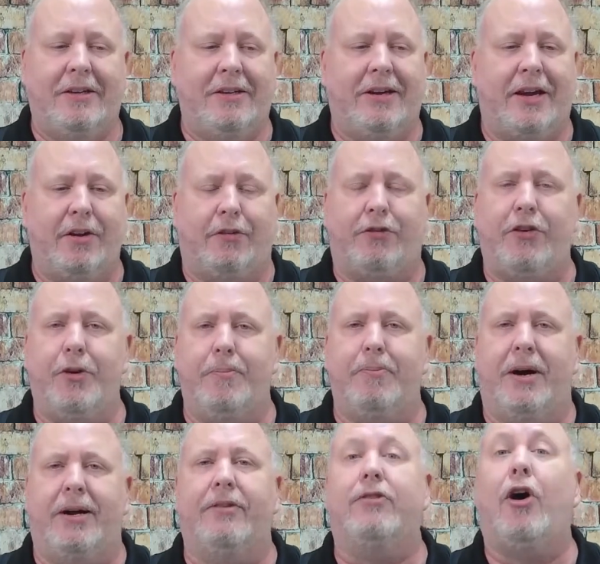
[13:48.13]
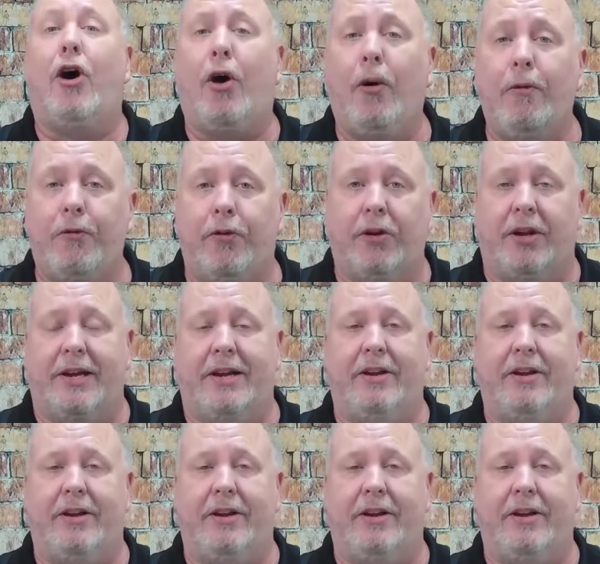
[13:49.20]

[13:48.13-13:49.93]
in a few months, hopefully.